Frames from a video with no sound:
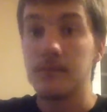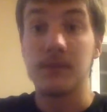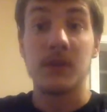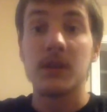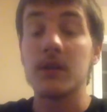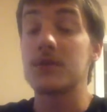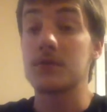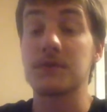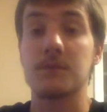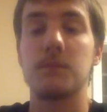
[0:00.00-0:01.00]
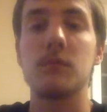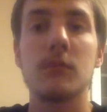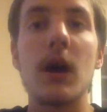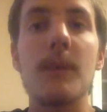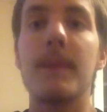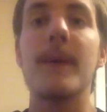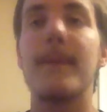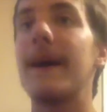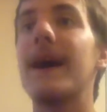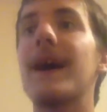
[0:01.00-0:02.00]
The intro's not that
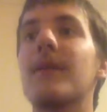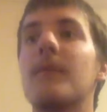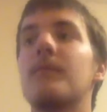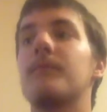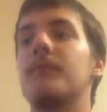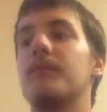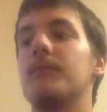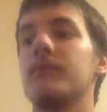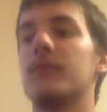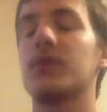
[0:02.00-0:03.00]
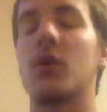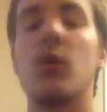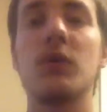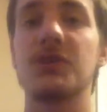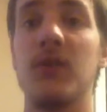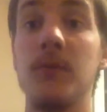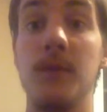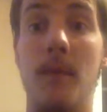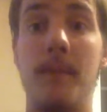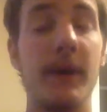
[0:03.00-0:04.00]
bad. The chorus could be
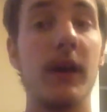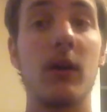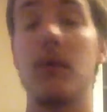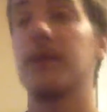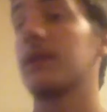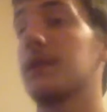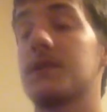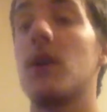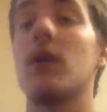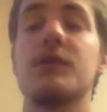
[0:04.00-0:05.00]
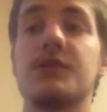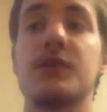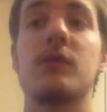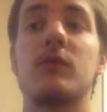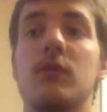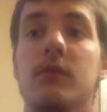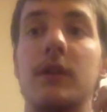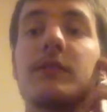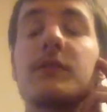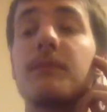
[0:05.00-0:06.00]
better with the guitar in general,
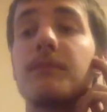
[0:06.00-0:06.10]
not the...